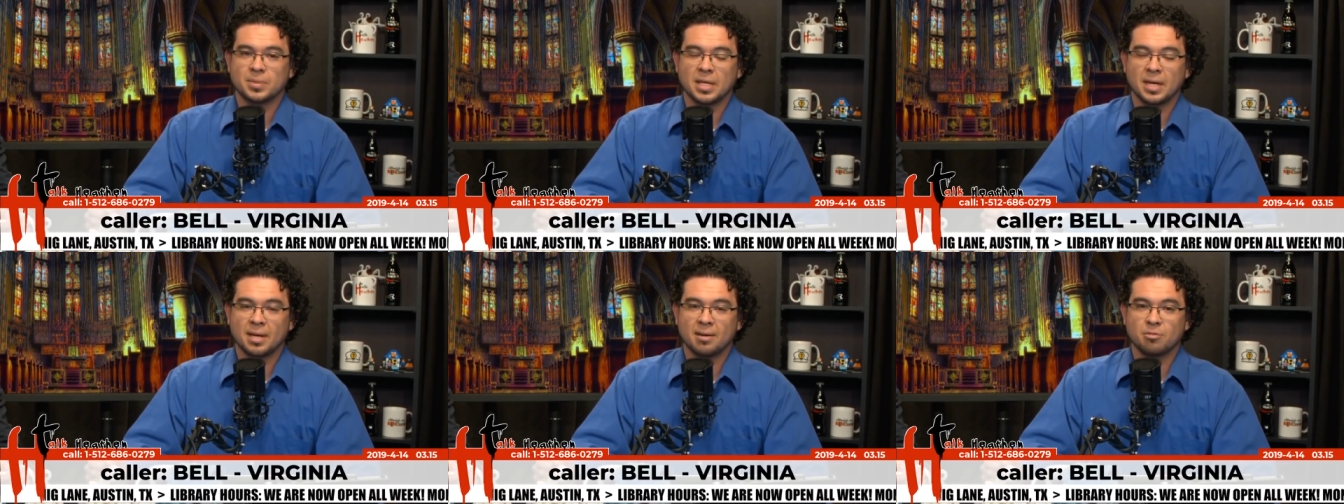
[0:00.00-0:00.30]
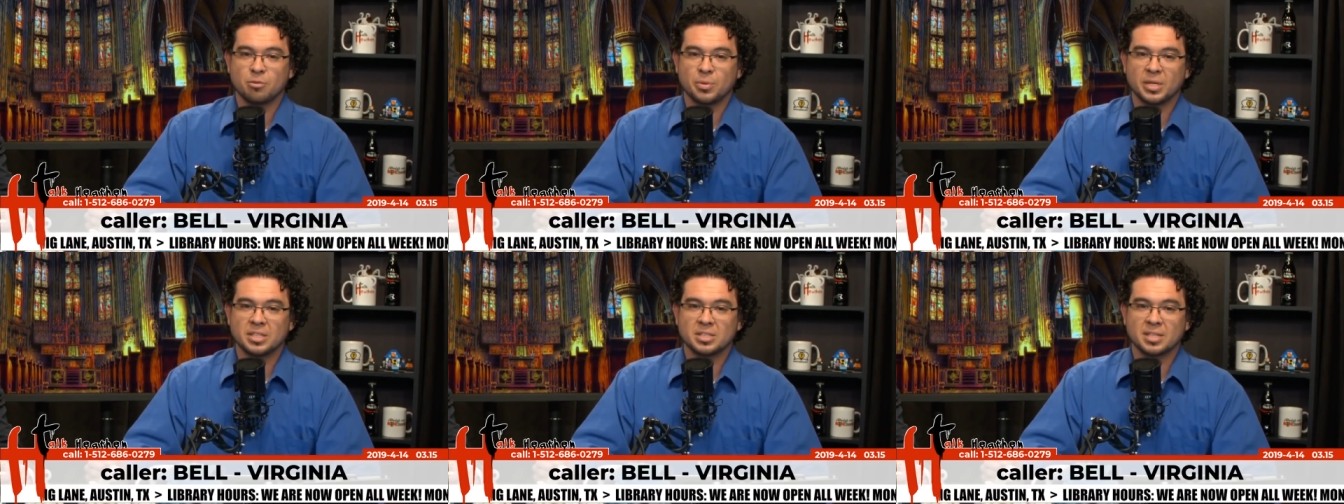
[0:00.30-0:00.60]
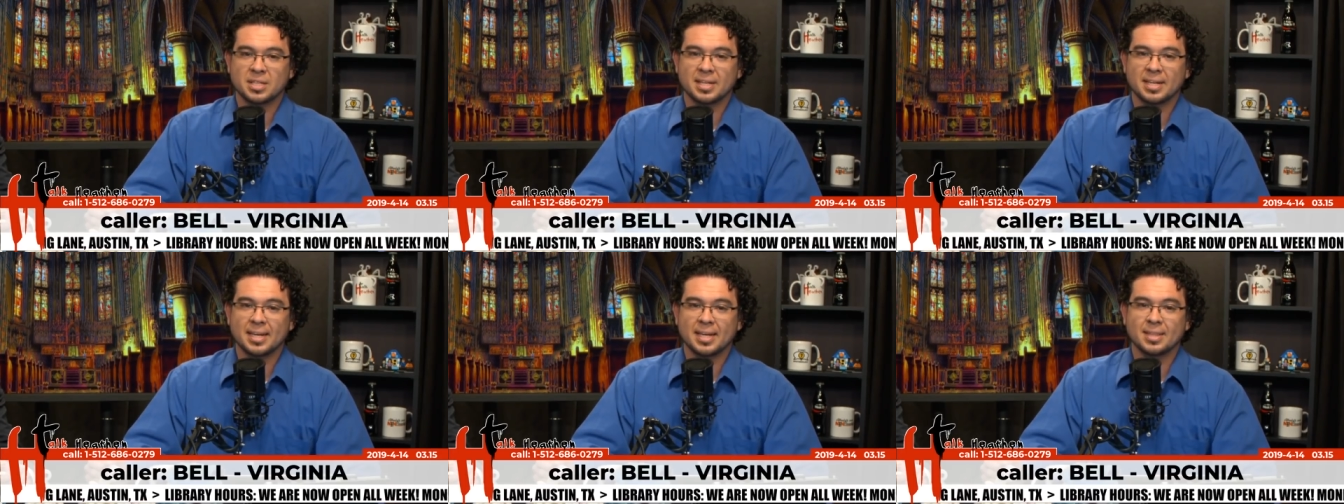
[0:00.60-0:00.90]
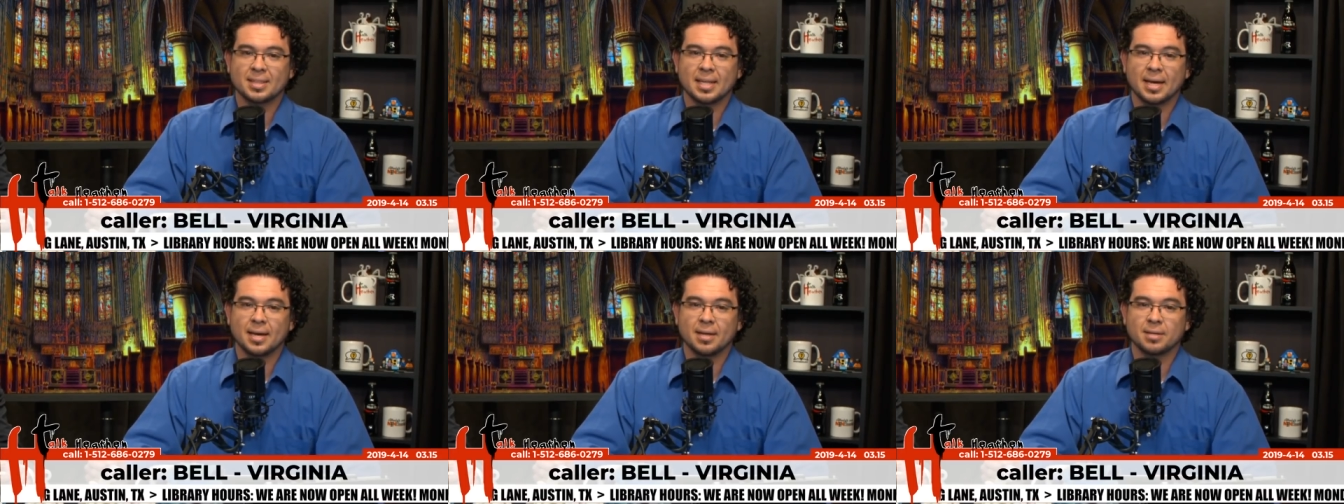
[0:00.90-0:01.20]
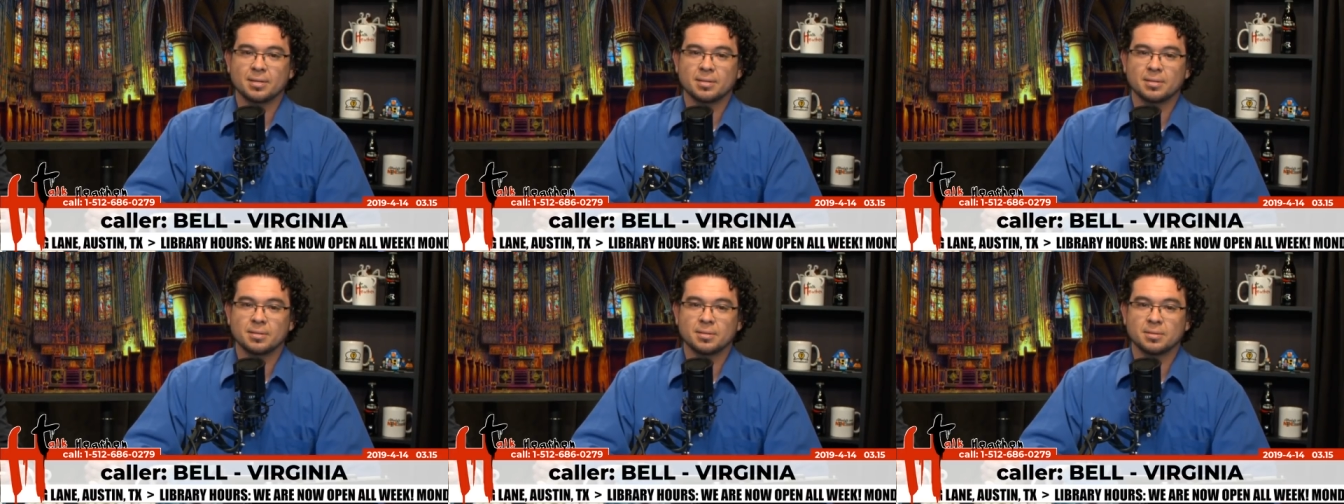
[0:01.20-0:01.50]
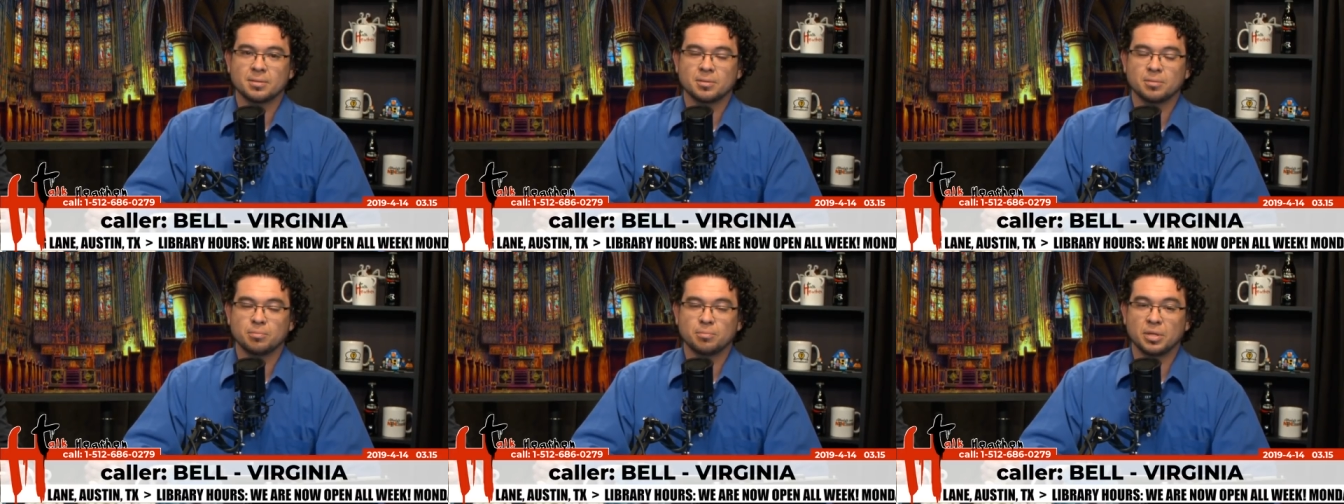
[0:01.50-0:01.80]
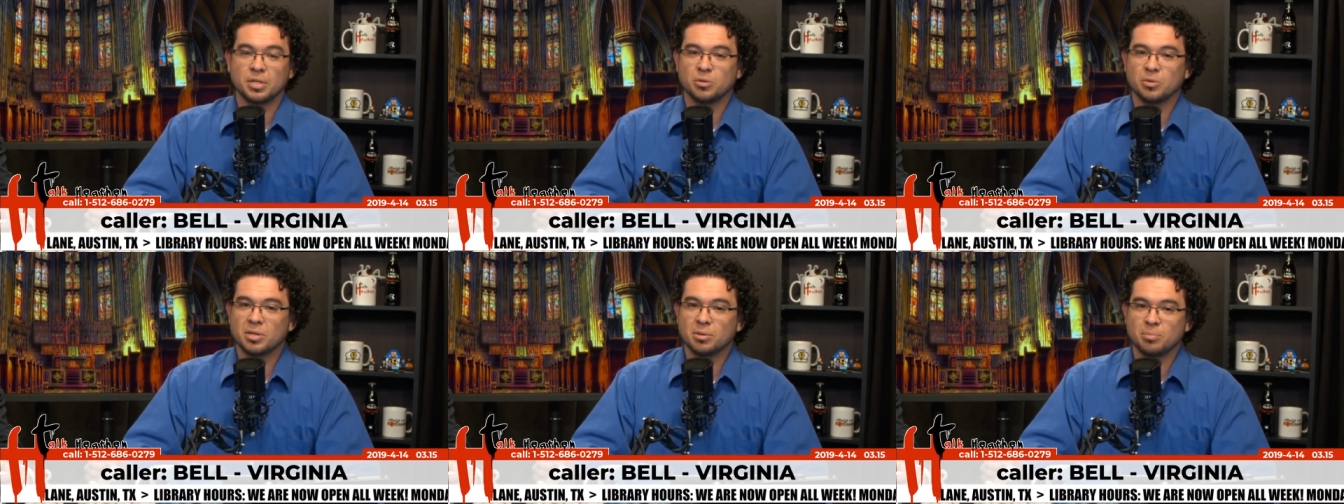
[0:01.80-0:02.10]
not everybody's going to get that.
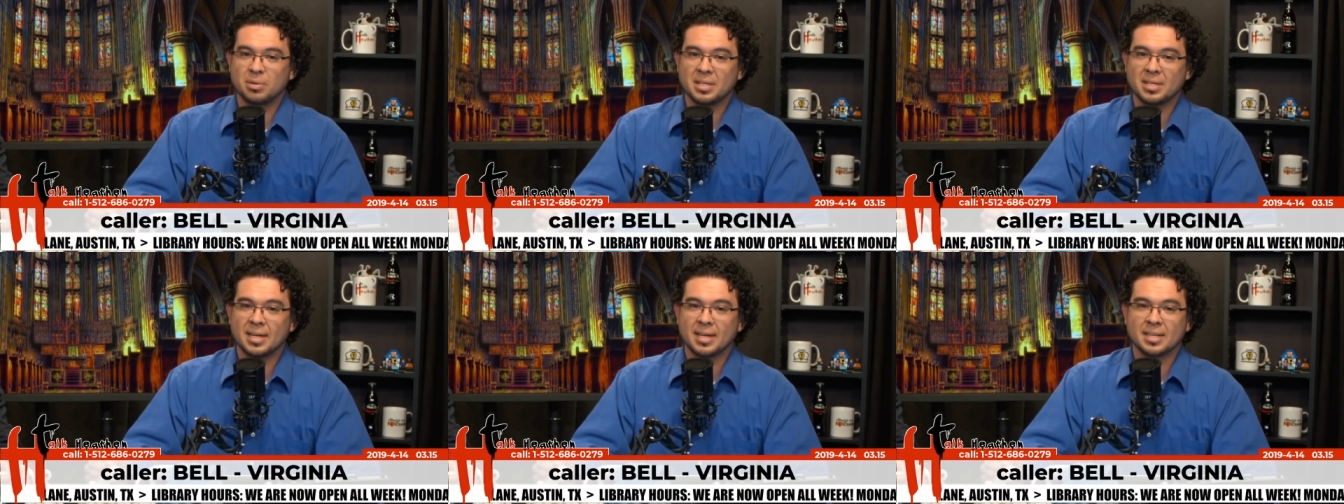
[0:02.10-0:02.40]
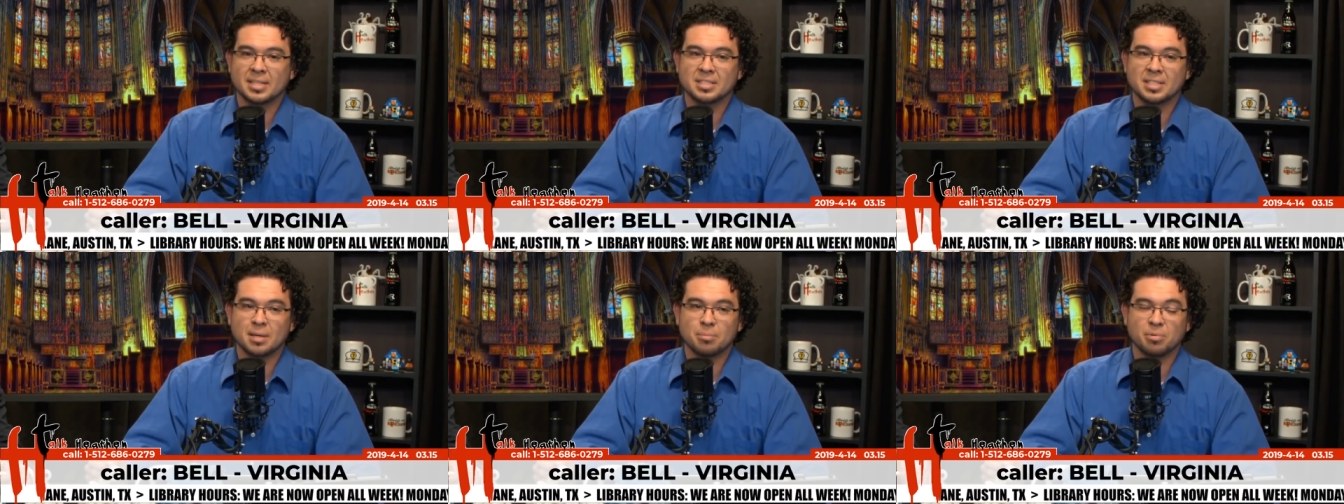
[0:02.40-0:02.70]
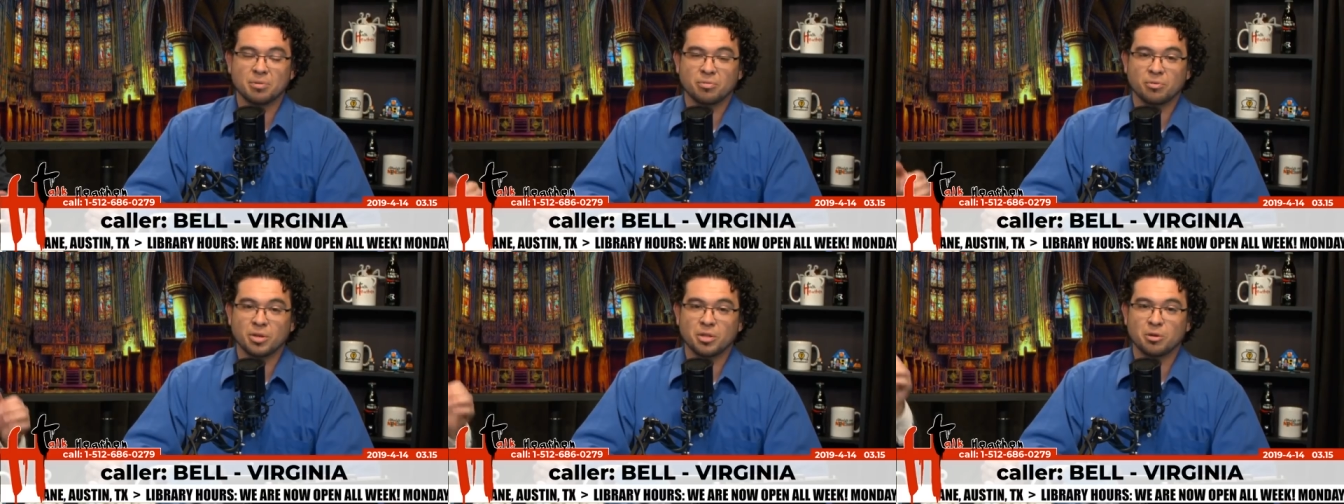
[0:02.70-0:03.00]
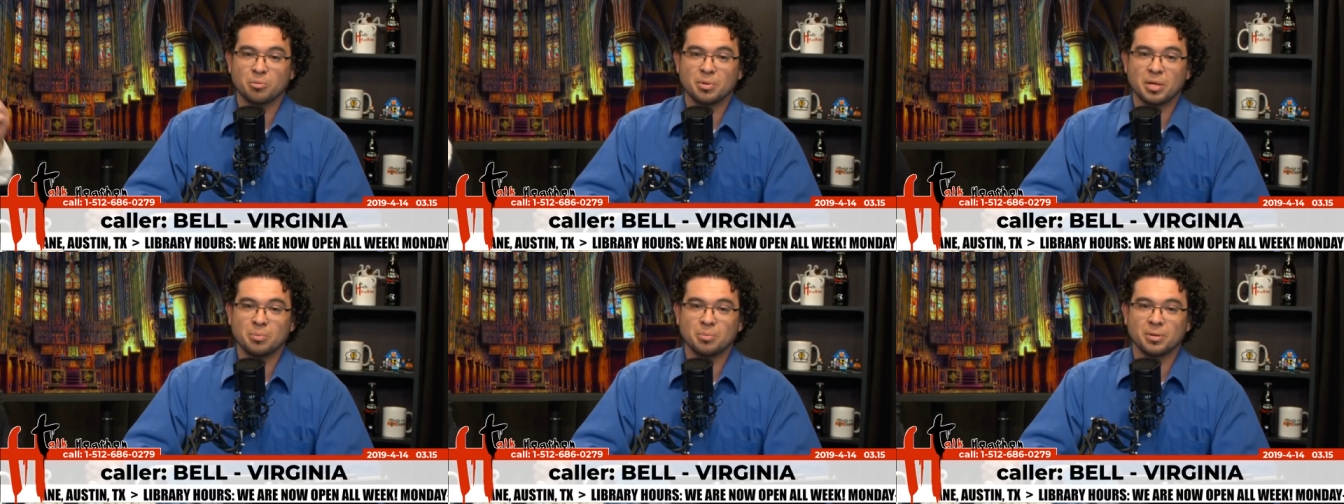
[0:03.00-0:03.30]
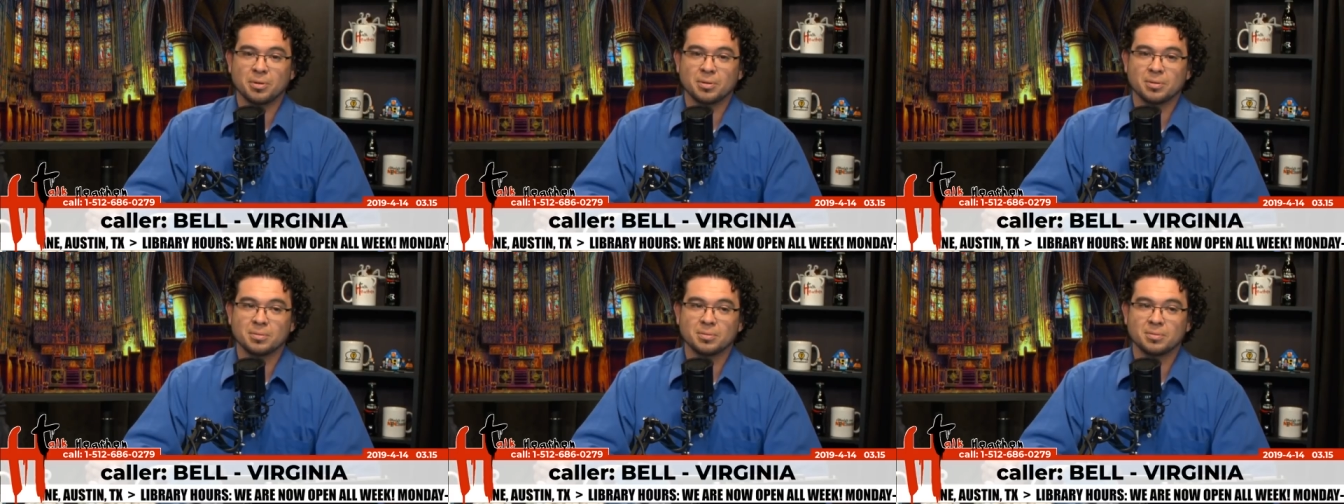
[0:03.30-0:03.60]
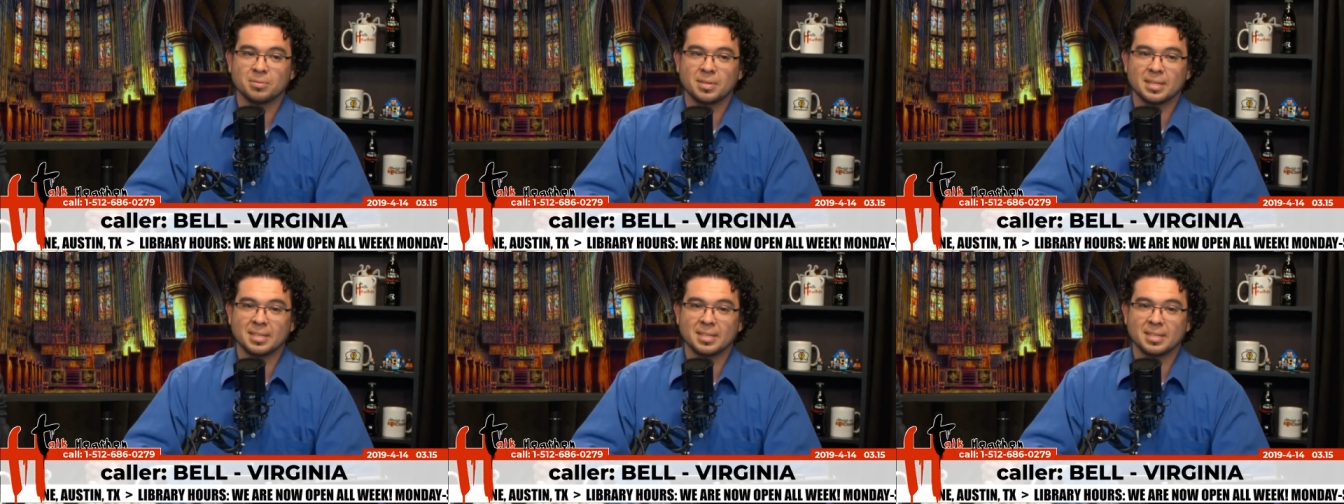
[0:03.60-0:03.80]
But you can be that example for other people,